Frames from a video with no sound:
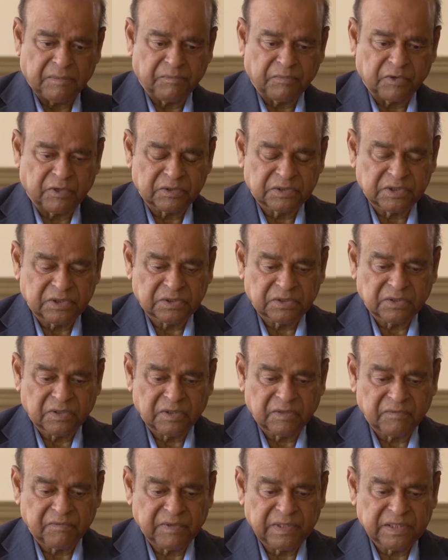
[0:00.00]
Process
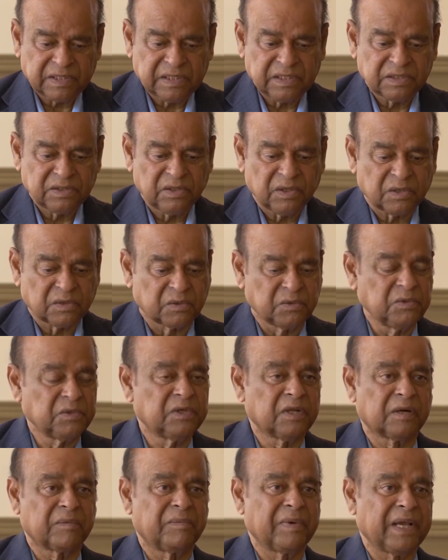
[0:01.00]
conflict is not good
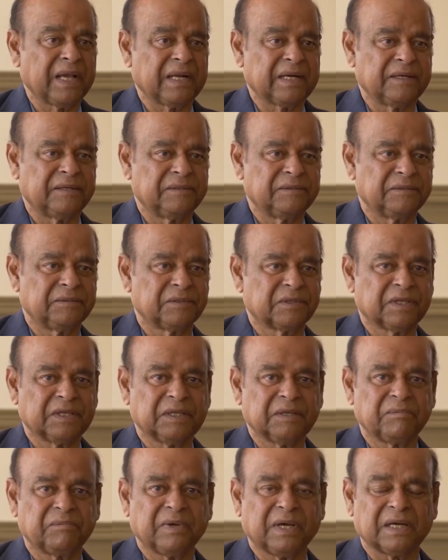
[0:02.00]
or bad,
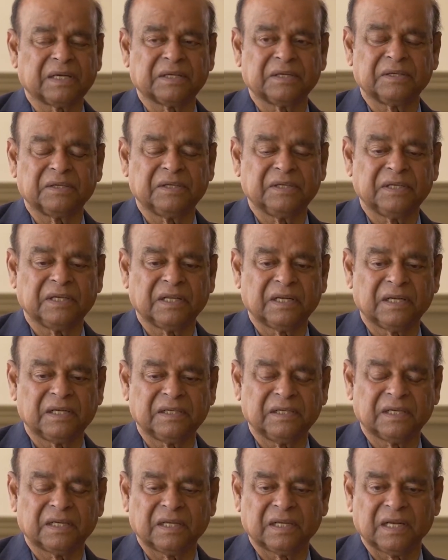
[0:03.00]
okay? But
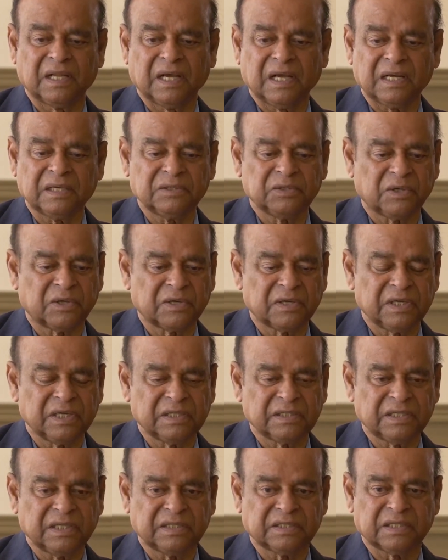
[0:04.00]
in a large
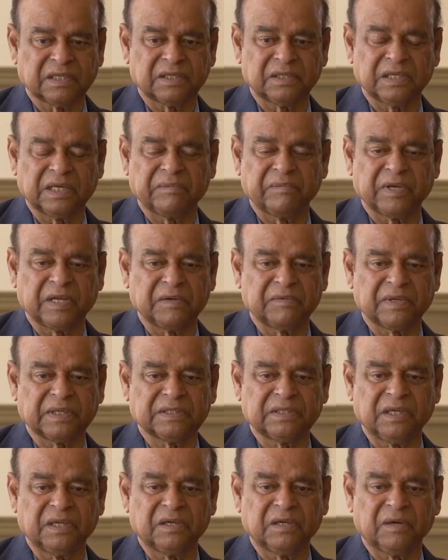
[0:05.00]
organization, in a
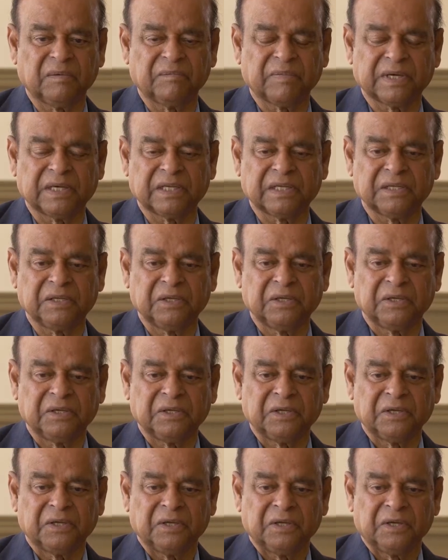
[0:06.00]
manufacturing company,
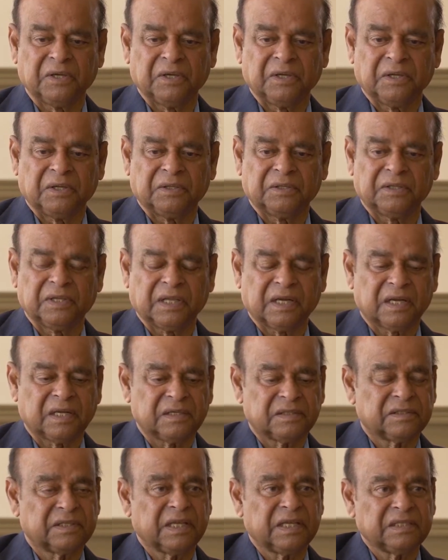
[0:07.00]

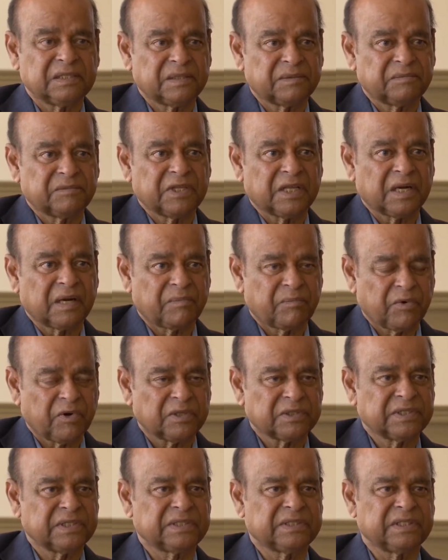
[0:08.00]
there are
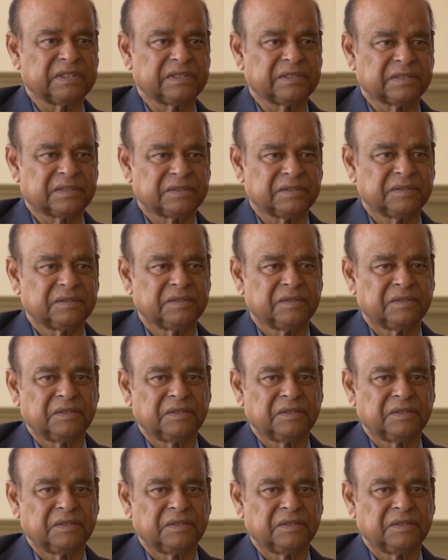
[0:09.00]
processes.